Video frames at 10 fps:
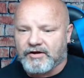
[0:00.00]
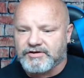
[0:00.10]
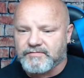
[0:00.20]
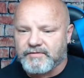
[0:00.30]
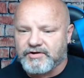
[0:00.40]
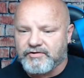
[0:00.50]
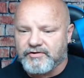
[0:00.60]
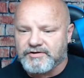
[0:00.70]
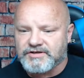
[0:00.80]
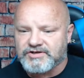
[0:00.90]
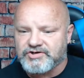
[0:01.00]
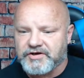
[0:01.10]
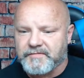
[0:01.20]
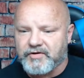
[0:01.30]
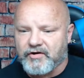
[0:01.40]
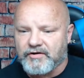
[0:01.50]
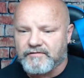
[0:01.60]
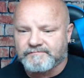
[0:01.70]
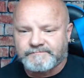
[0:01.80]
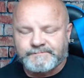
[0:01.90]
Entrepreneurs and
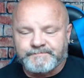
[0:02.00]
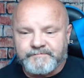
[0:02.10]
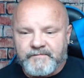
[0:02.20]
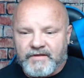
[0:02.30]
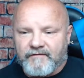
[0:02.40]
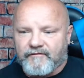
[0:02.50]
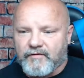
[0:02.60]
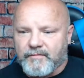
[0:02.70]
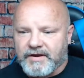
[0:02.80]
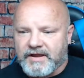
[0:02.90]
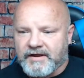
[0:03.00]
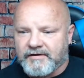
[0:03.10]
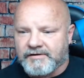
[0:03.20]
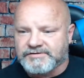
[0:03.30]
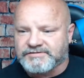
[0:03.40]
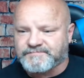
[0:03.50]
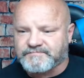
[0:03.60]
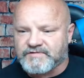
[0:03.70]
StreamYard for Beginners.